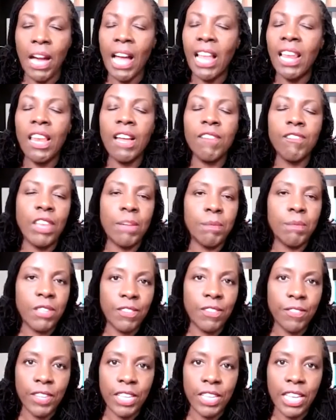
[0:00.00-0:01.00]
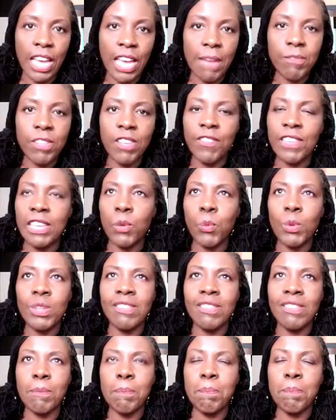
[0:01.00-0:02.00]
I loved MTV. MTV
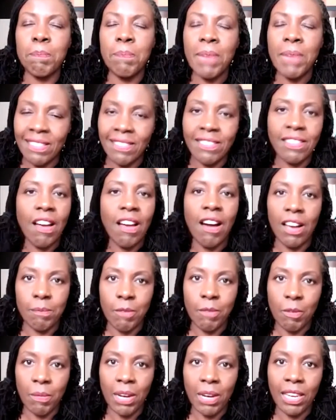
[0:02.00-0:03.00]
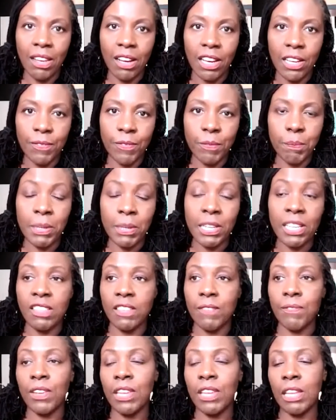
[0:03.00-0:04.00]
was the best time of my life because
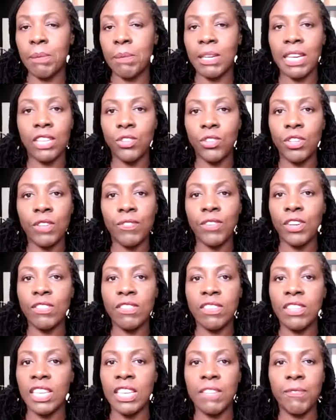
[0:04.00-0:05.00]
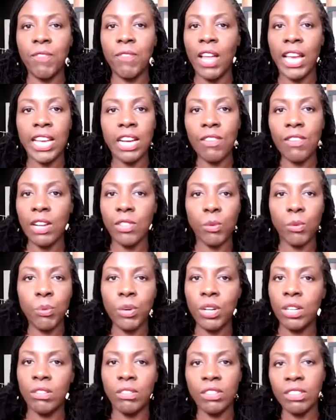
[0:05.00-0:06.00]
it felt like being at university, flying around the
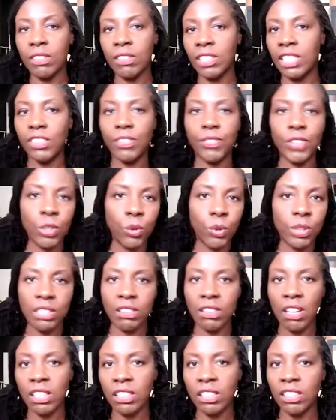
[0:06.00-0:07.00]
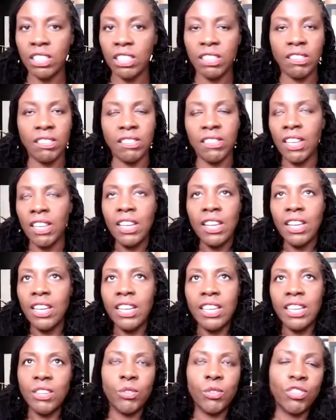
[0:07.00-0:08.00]
world, interviewing all these artists.
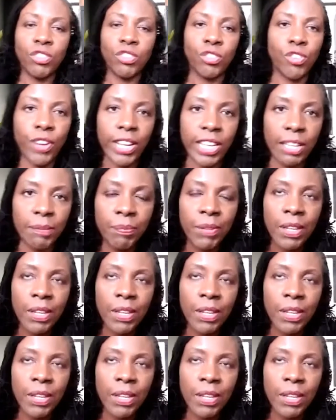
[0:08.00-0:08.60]
It was just great.